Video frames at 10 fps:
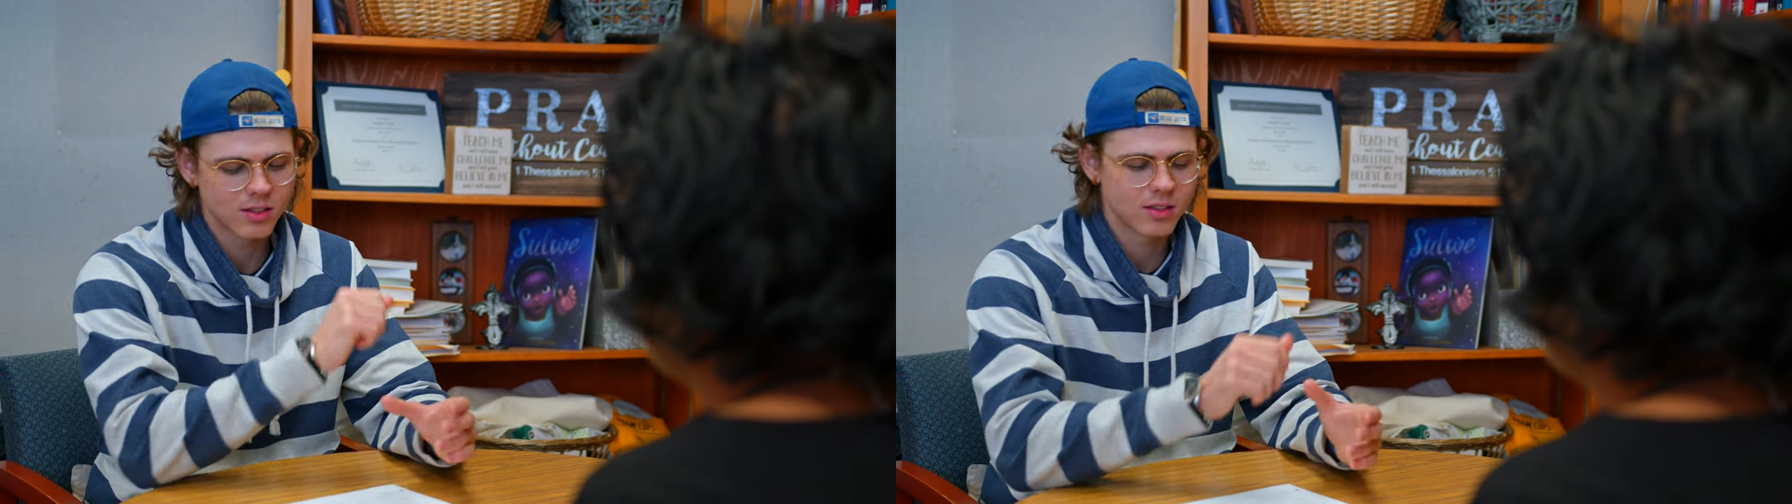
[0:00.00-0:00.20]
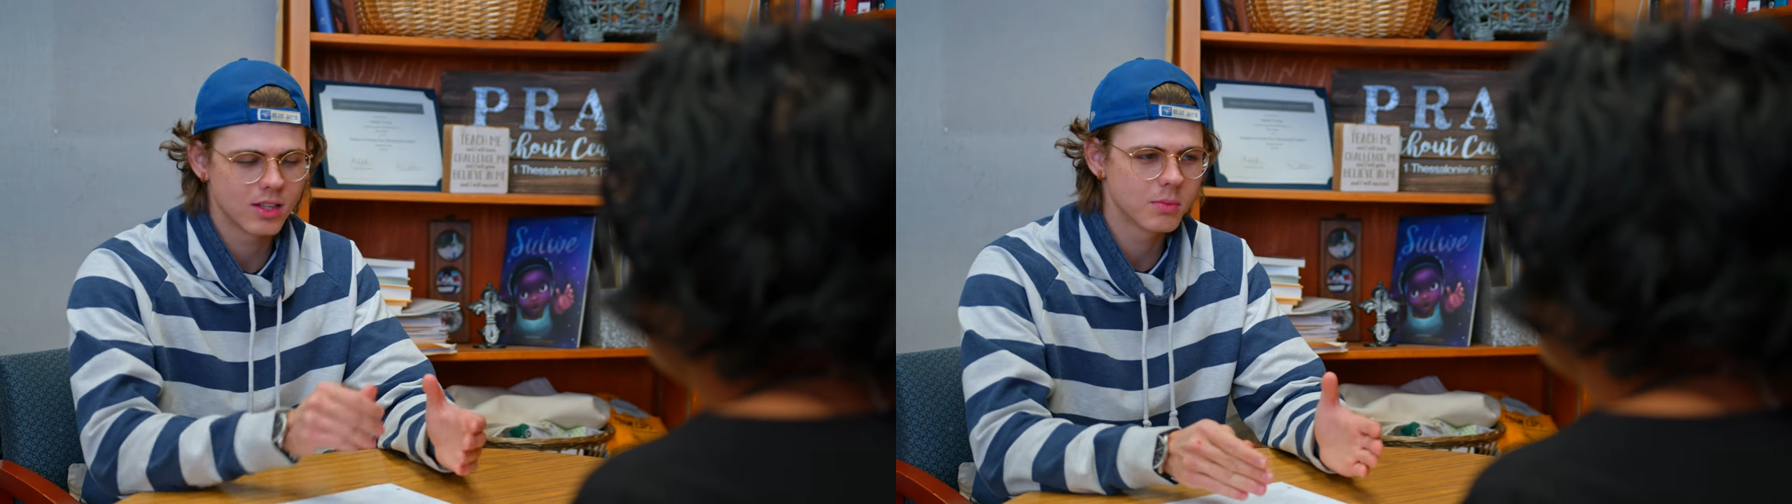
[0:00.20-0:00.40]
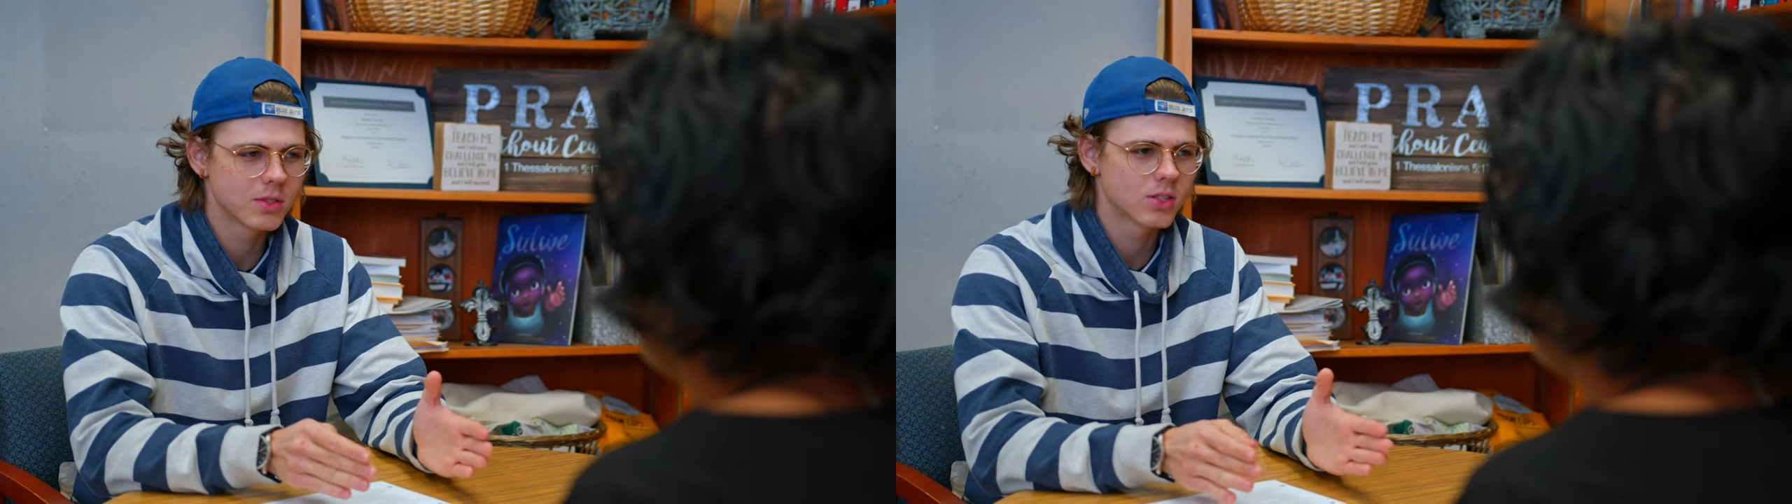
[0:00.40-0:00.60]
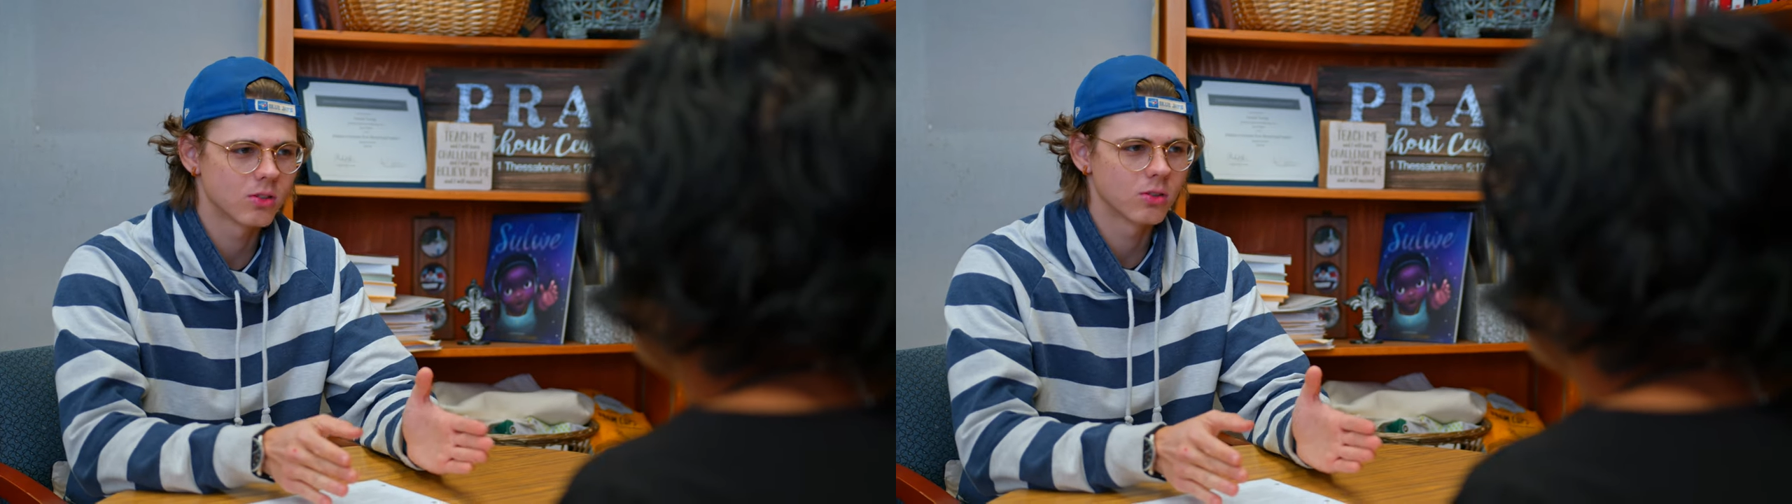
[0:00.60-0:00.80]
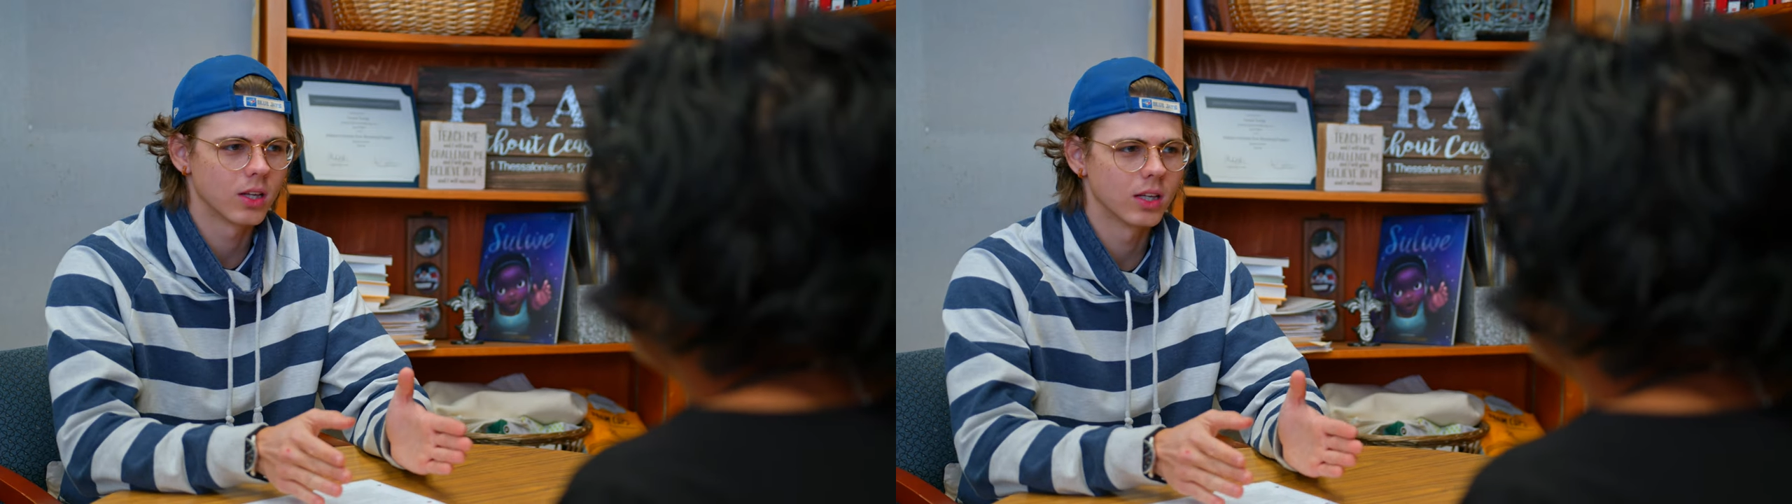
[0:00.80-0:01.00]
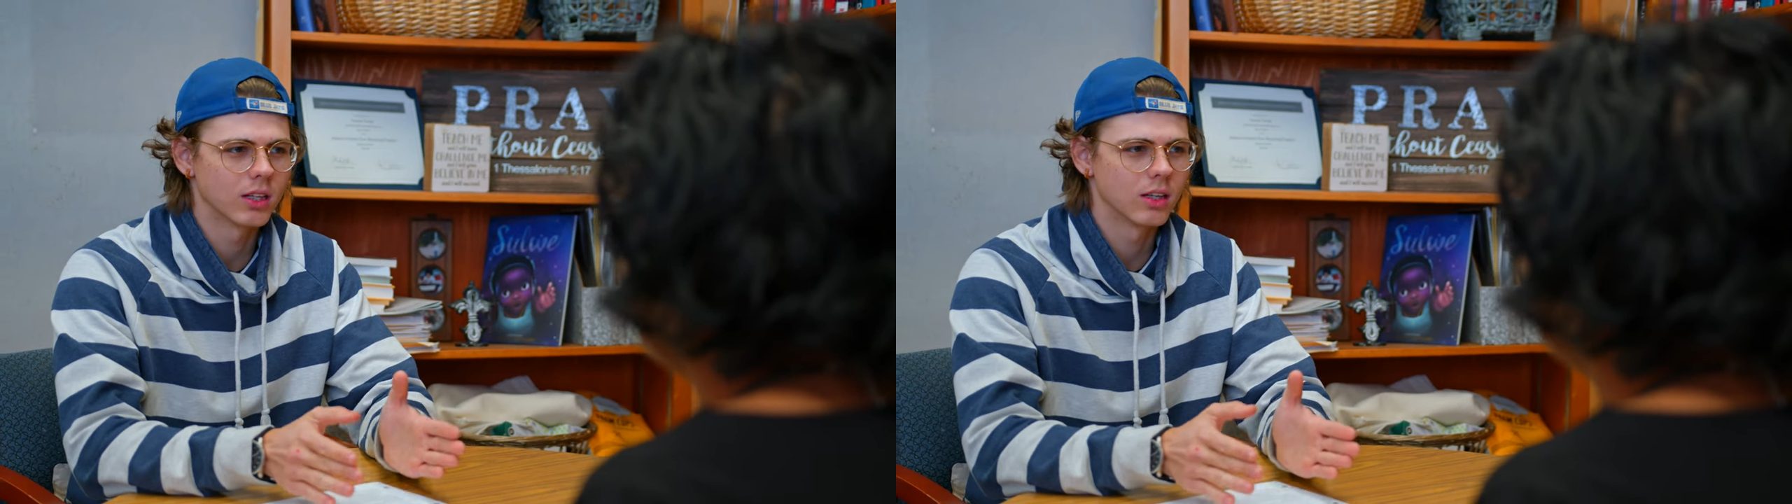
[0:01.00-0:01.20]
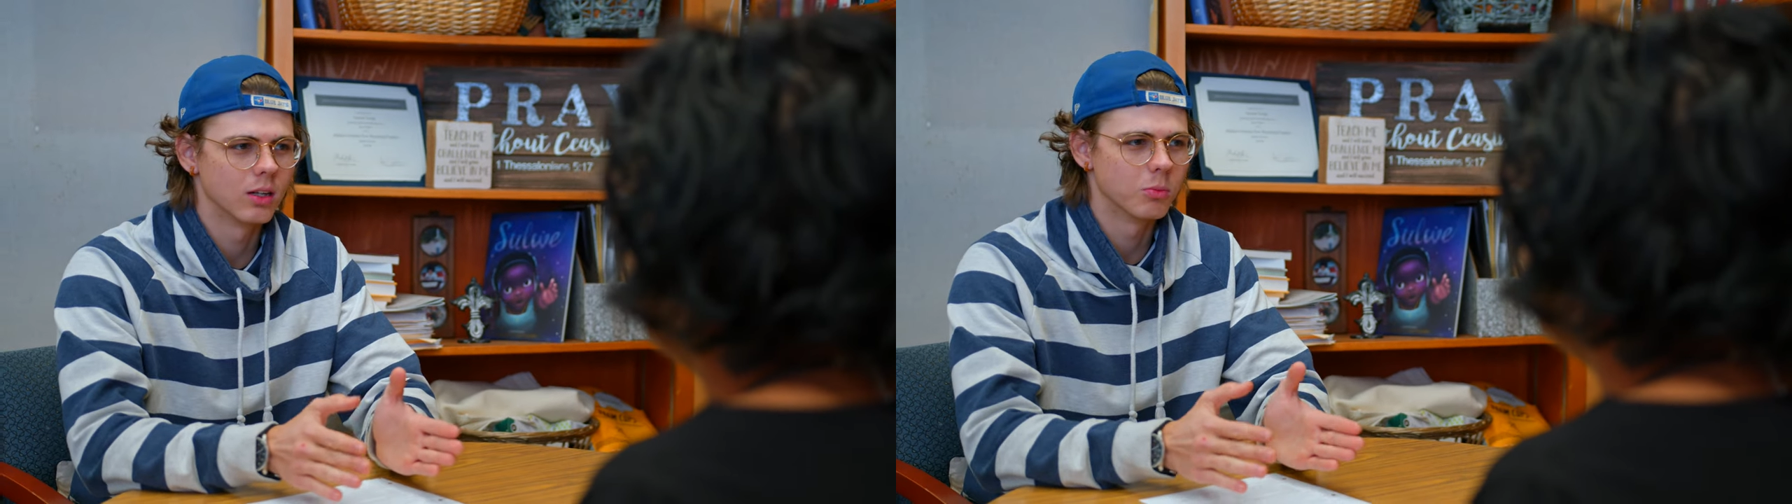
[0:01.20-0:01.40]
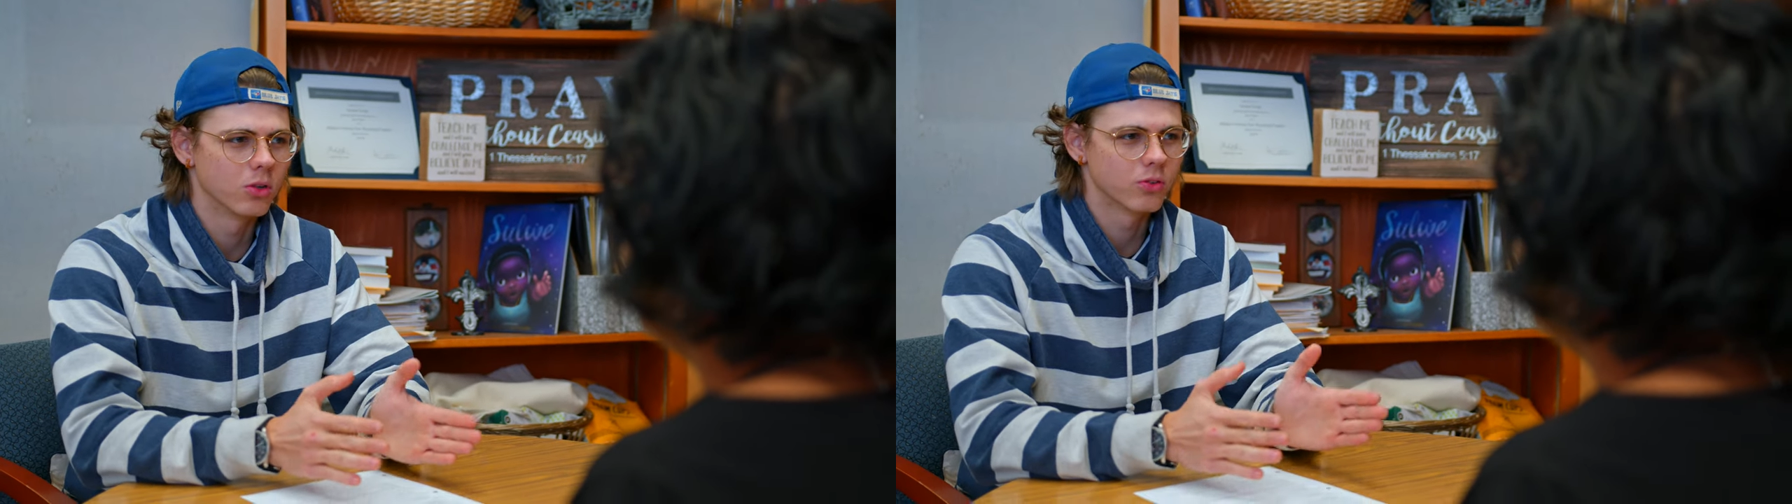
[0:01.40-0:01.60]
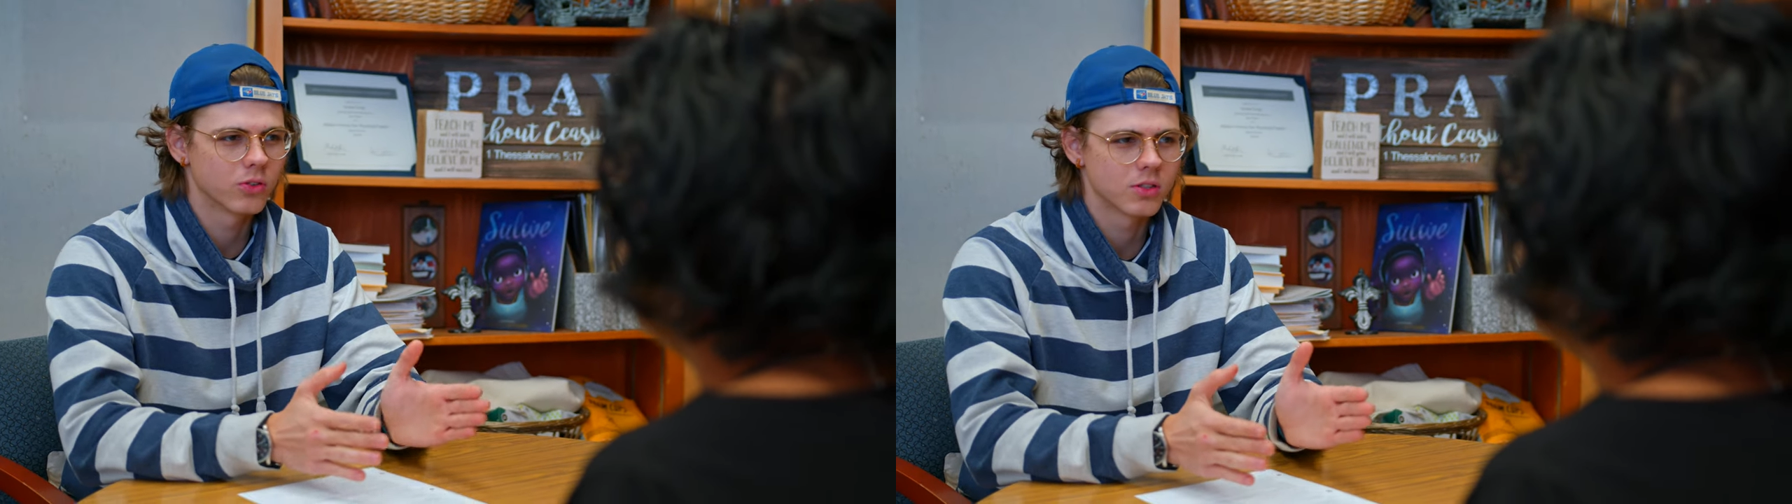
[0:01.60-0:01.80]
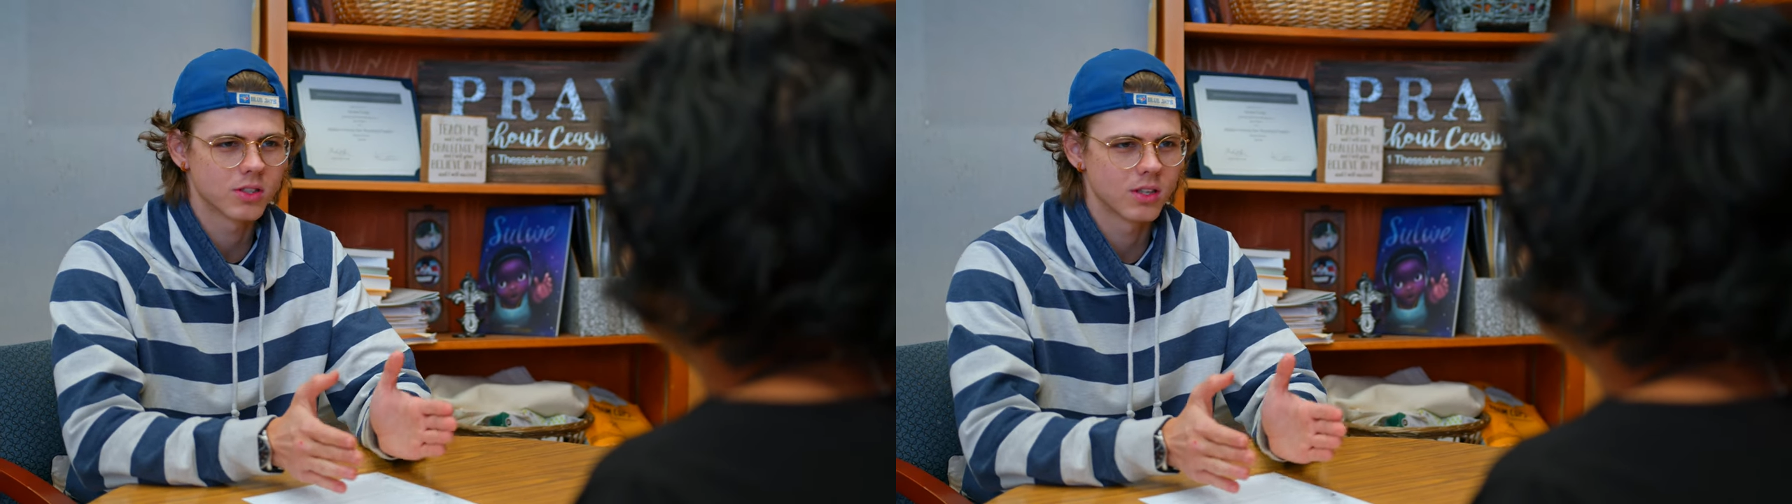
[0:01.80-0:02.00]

secular college, and here at a Christian